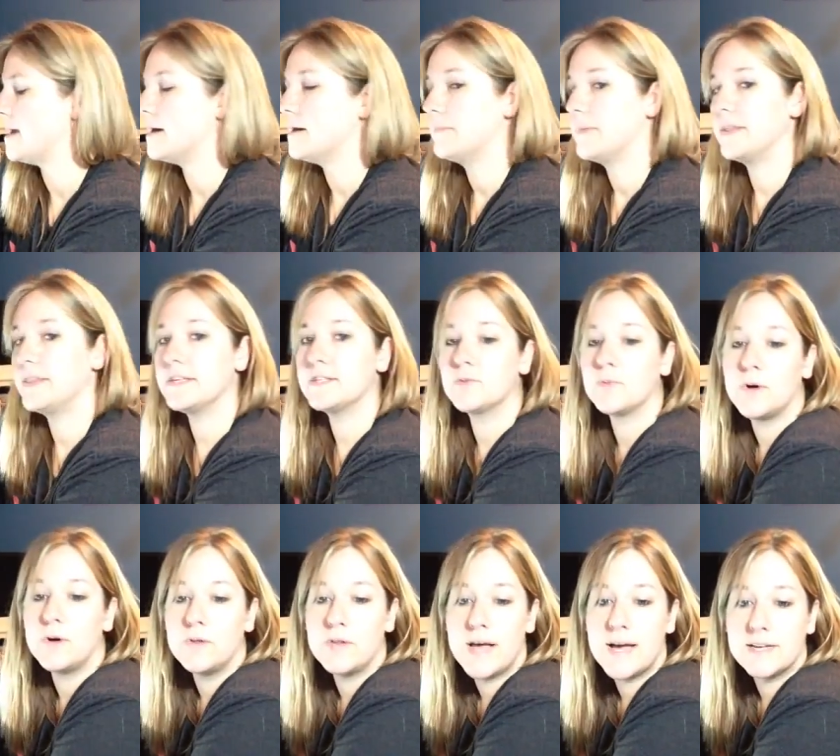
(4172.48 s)
But this
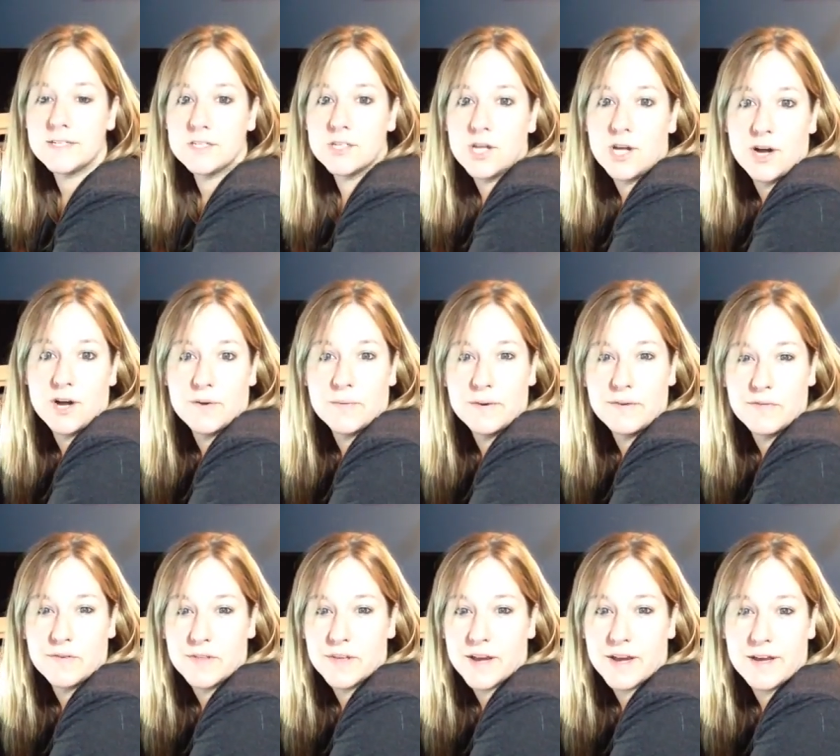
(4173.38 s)
won't last long. We've
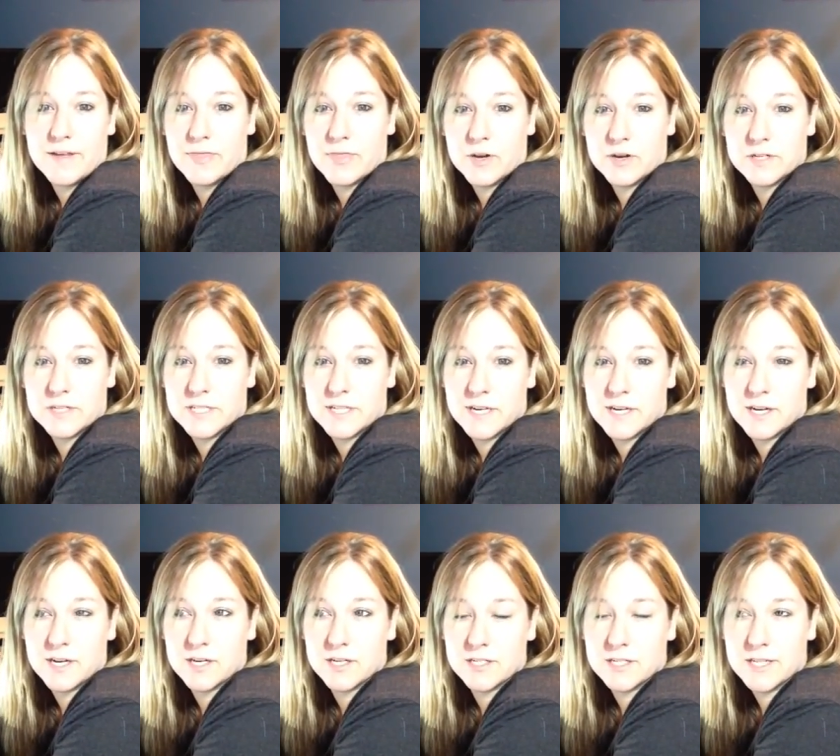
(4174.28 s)
only got 13
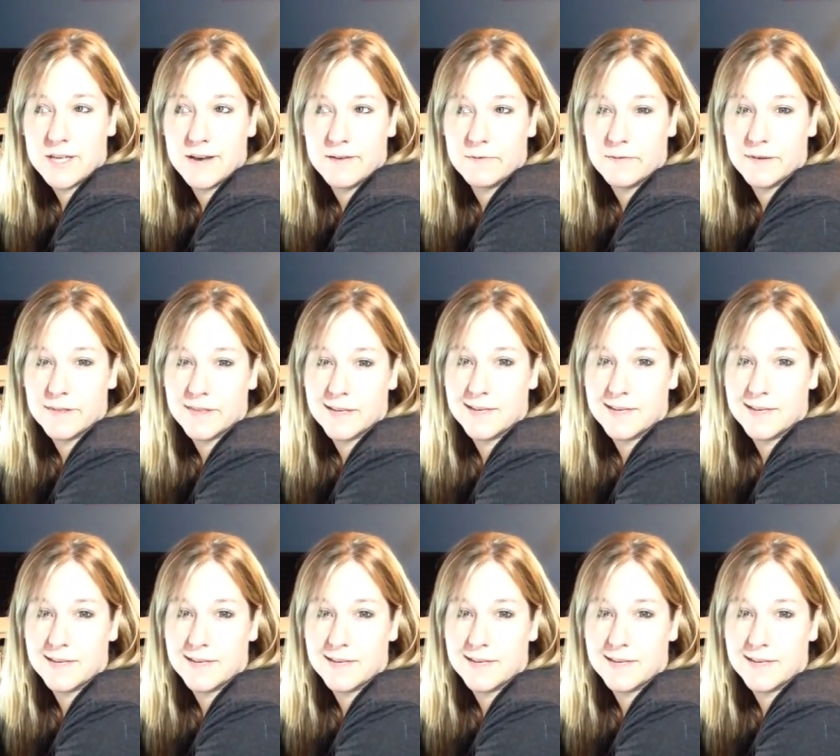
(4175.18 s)
years left with